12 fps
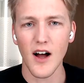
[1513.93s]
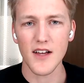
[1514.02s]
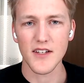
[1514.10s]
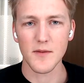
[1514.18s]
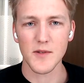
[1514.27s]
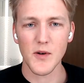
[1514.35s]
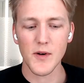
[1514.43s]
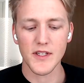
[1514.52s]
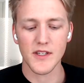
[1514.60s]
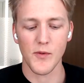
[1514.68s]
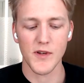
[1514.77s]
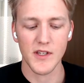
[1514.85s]
Awesome. So
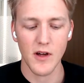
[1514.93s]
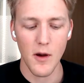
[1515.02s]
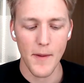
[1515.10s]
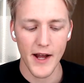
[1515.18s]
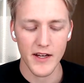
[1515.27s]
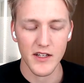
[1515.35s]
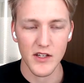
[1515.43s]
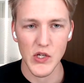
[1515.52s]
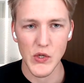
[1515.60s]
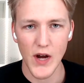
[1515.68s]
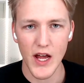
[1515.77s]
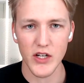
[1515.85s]
it's let's go back into the
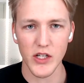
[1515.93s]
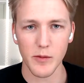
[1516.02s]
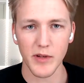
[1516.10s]
strategy